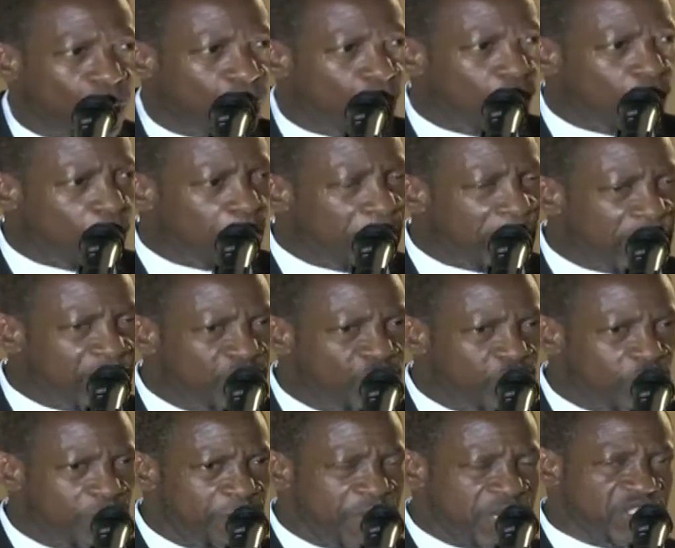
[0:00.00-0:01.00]
opened
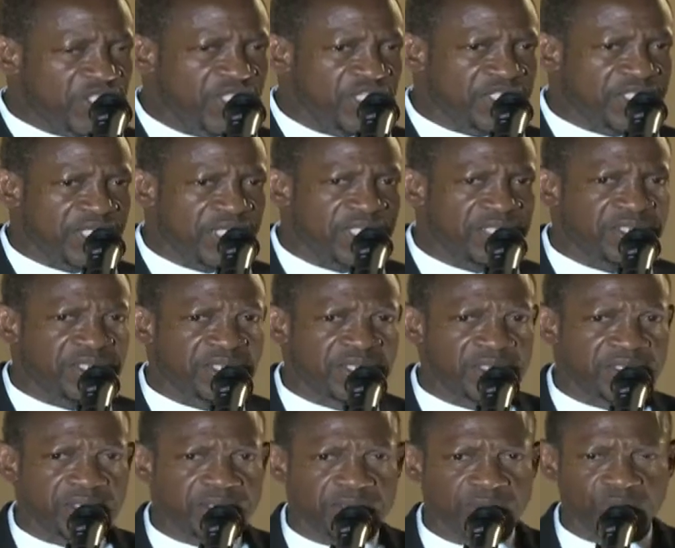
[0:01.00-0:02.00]
your
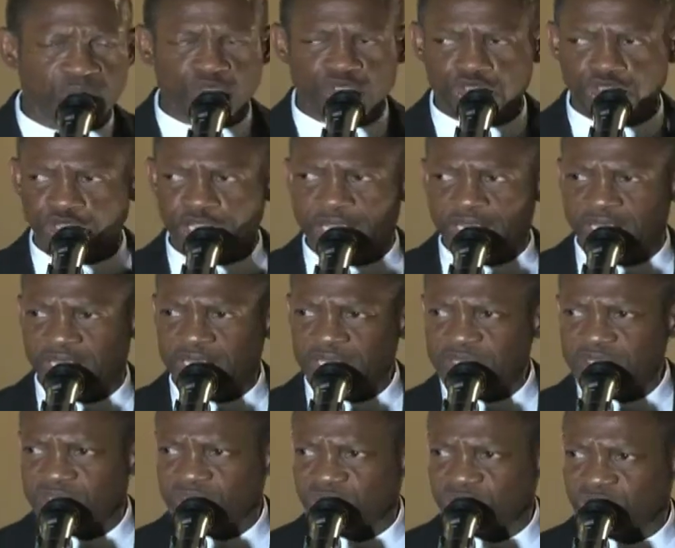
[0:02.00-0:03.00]
businesses to
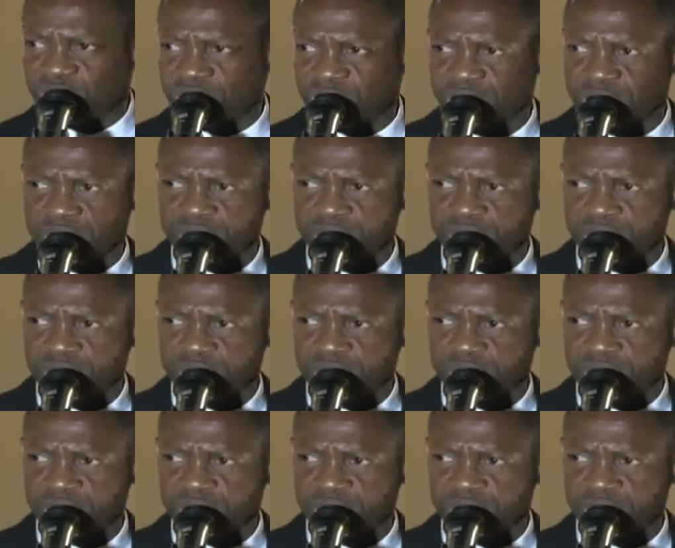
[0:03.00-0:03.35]
trainees,